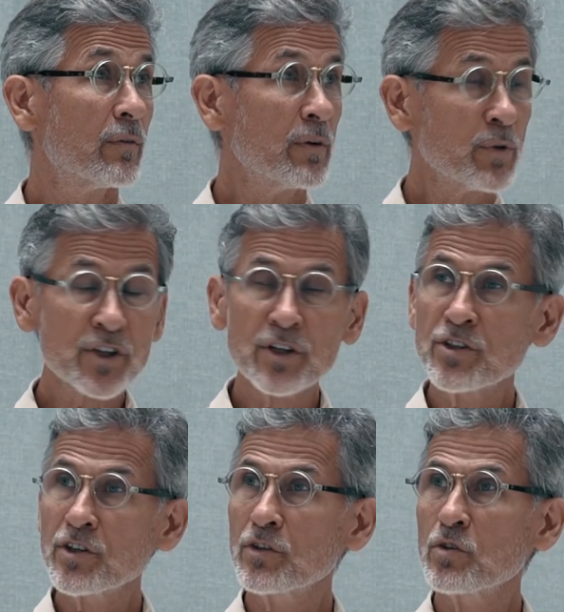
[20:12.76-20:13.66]
He was
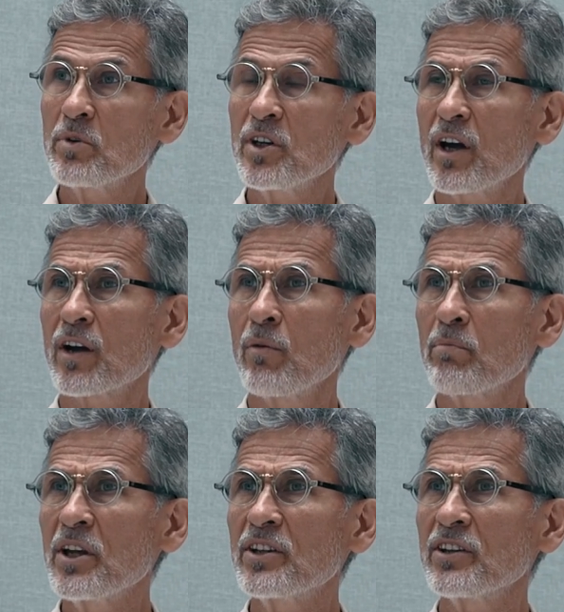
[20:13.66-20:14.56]
considered to be a
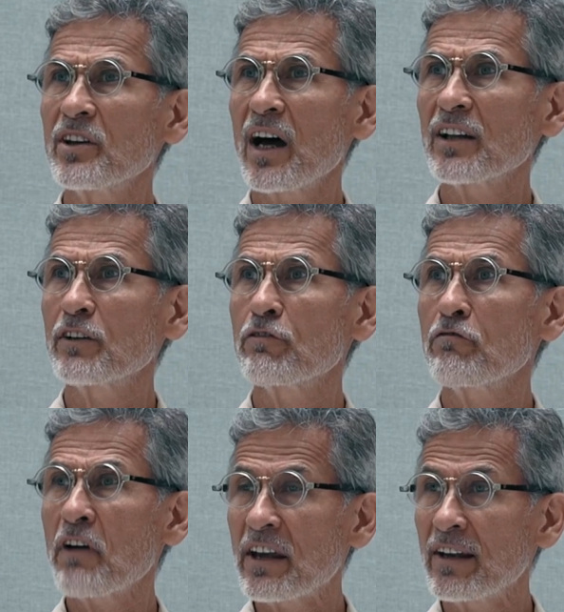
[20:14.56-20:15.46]
complete and utter
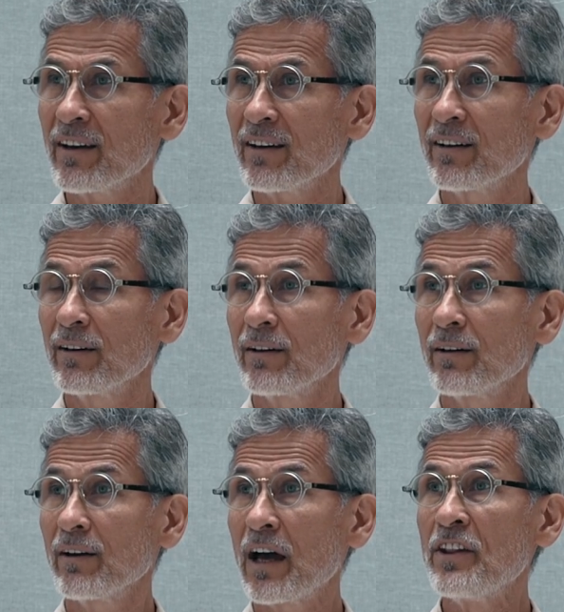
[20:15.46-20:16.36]
failure,
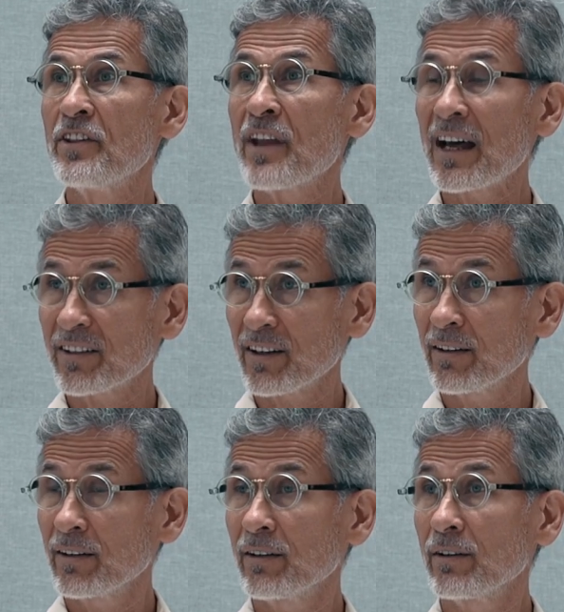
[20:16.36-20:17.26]
a nutter,
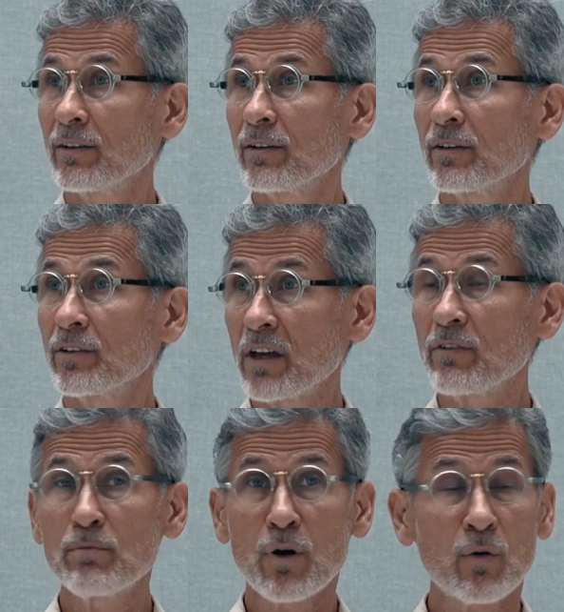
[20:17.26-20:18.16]

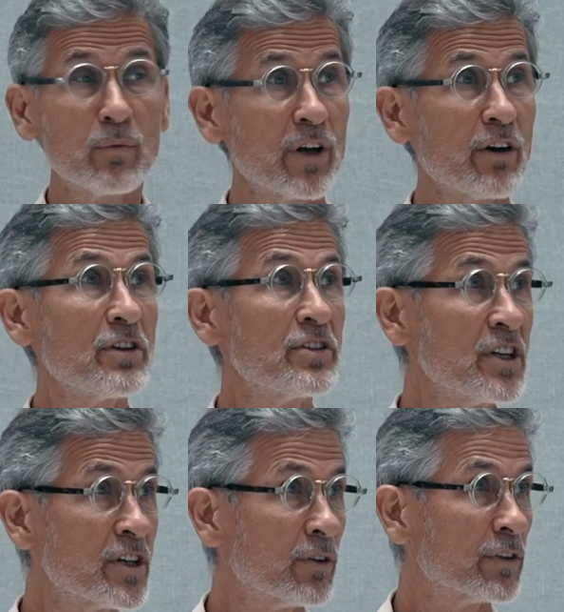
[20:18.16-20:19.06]
David Bohm,
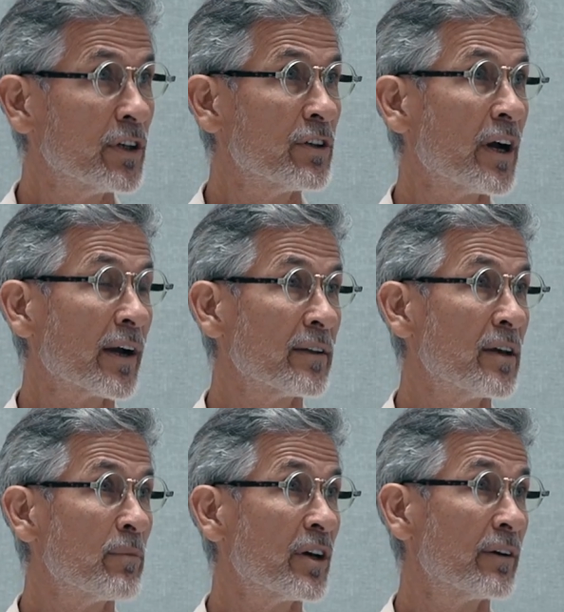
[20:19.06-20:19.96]
ridiculed in the
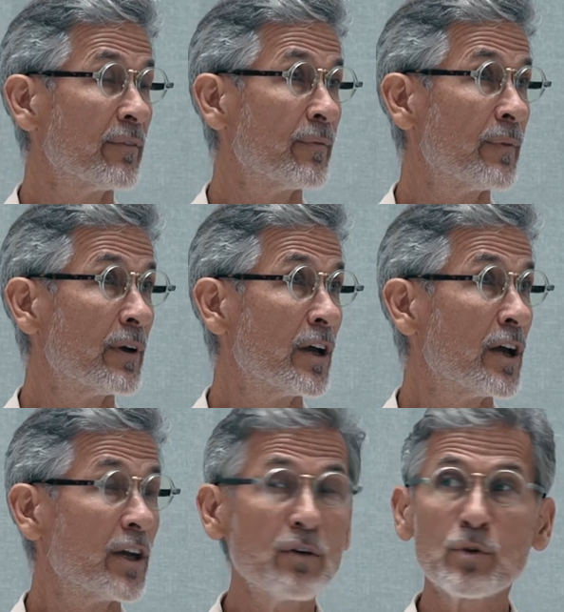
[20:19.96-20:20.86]
academia.
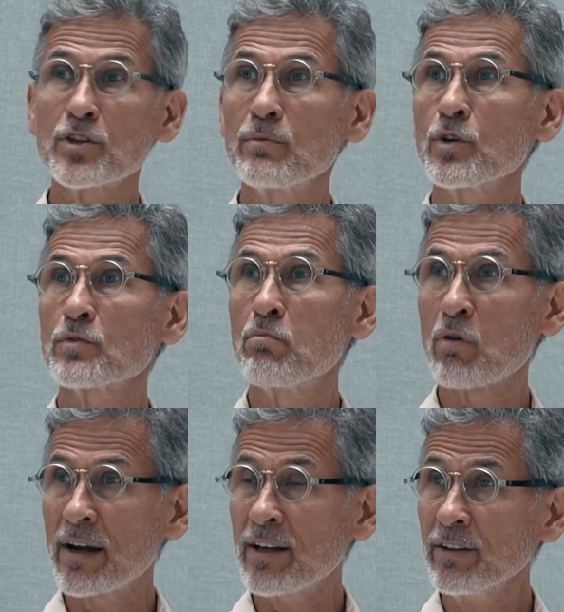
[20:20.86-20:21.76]
He was the most
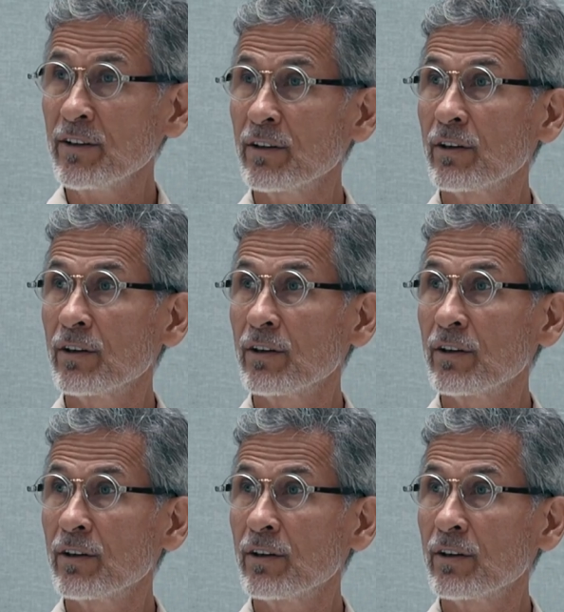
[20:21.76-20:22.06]
brilliant